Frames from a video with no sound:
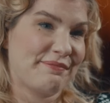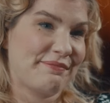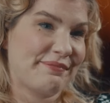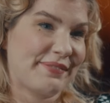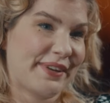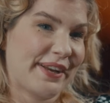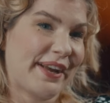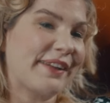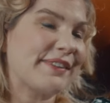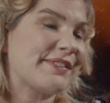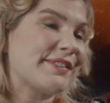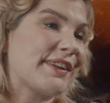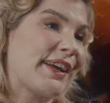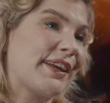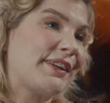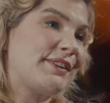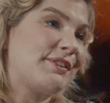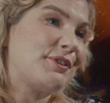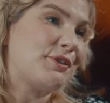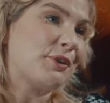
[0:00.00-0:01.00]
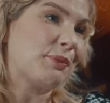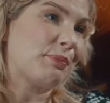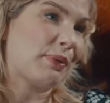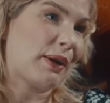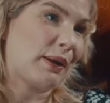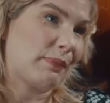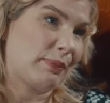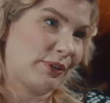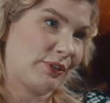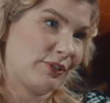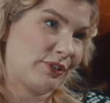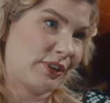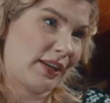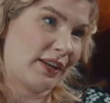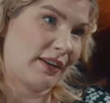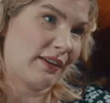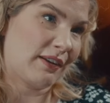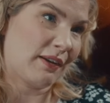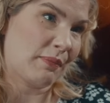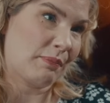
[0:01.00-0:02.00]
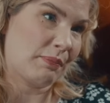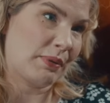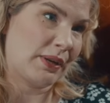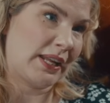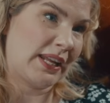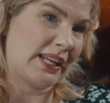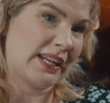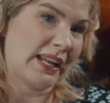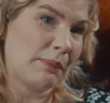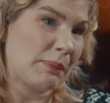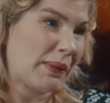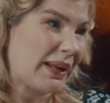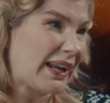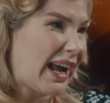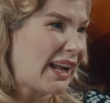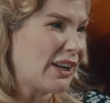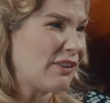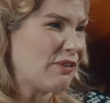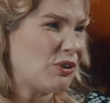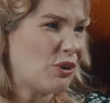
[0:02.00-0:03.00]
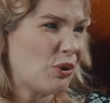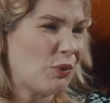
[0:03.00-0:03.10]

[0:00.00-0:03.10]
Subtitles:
I got signed to a publishing company, and I'm like, I don't even know